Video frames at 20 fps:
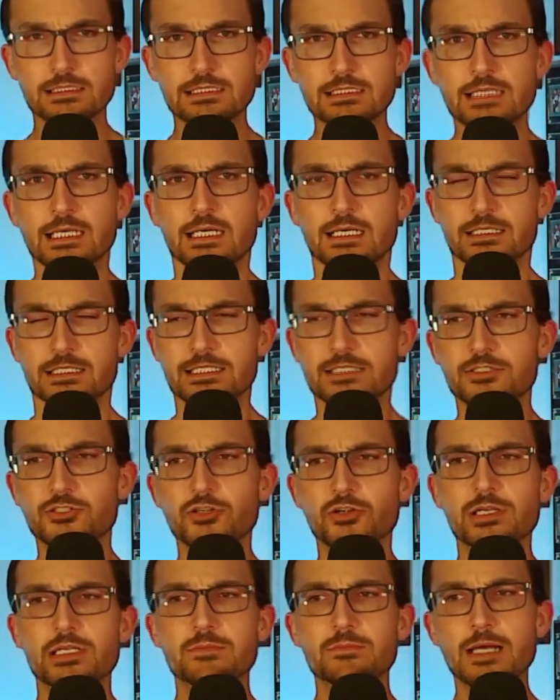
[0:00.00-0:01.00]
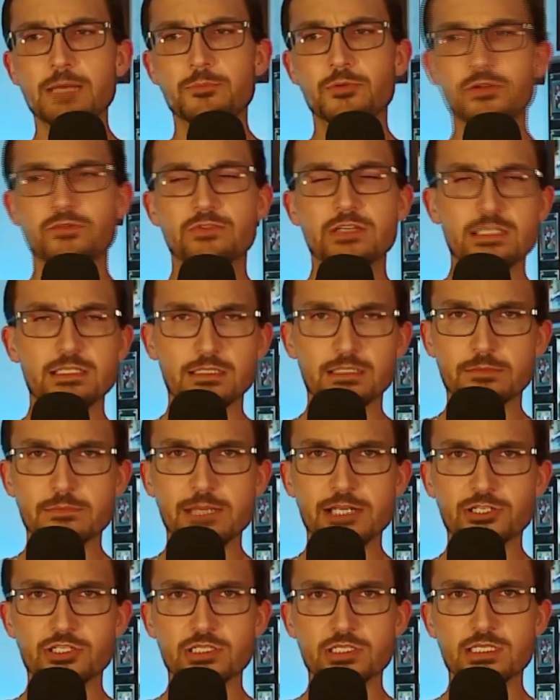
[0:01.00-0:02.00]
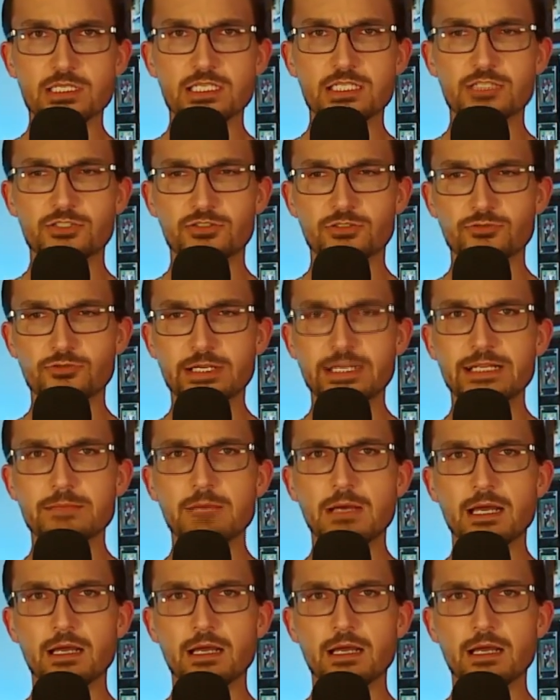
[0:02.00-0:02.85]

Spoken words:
And during my previously mentioned stream,